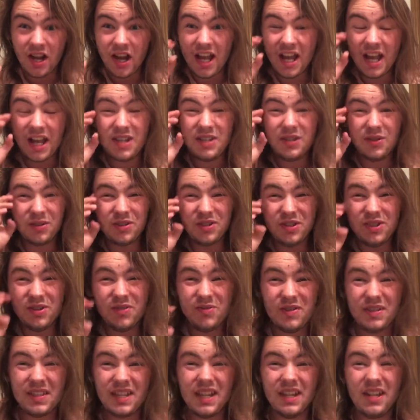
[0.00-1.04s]
and you're
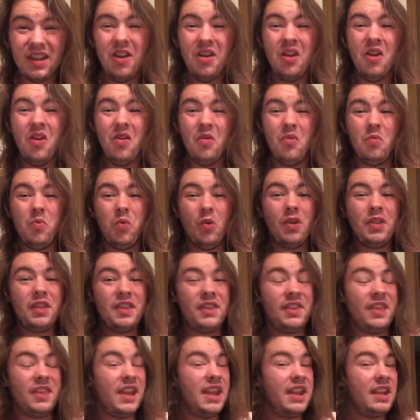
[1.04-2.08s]
using one
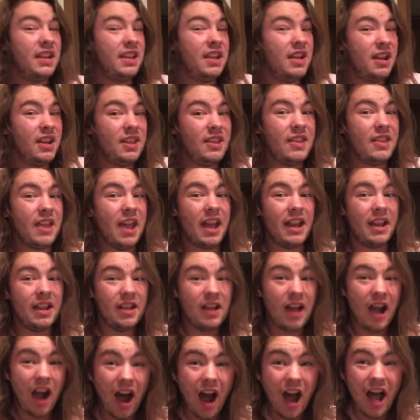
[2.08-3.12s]
thing that
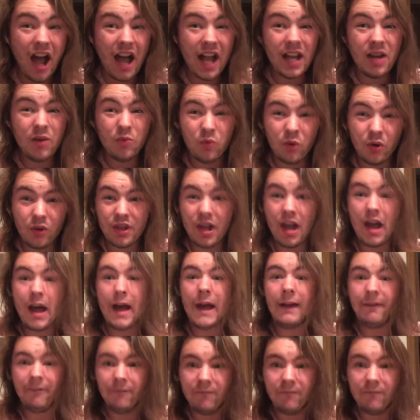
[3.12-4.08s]
I will not